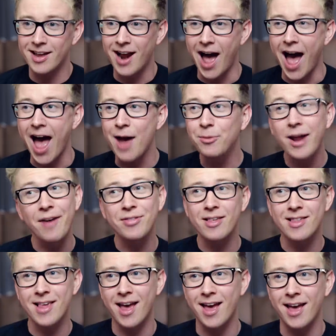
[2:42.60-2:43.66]
and I would have to
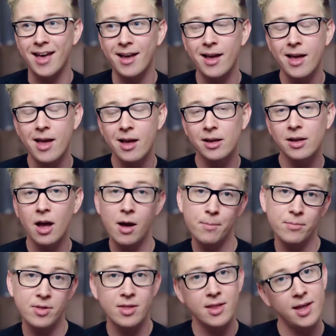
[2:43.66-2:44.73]
say,
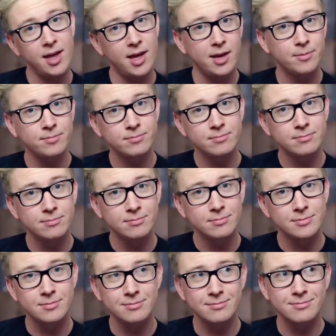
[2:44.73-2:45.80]
come see.
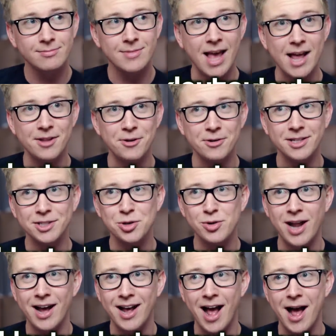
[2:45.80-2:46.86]

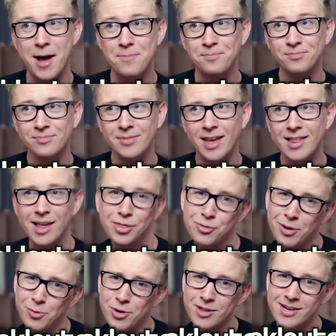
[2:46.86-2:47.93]
TylerOakleyTour.com. Is that
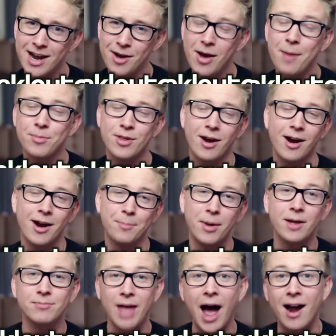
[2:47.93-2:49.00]
three words now? I'm sorry,
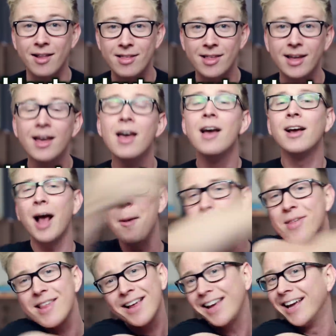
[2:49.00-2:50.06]
but honestly, come
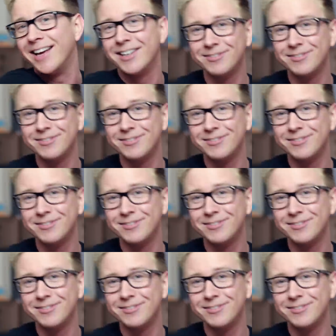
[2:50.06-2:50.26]
see!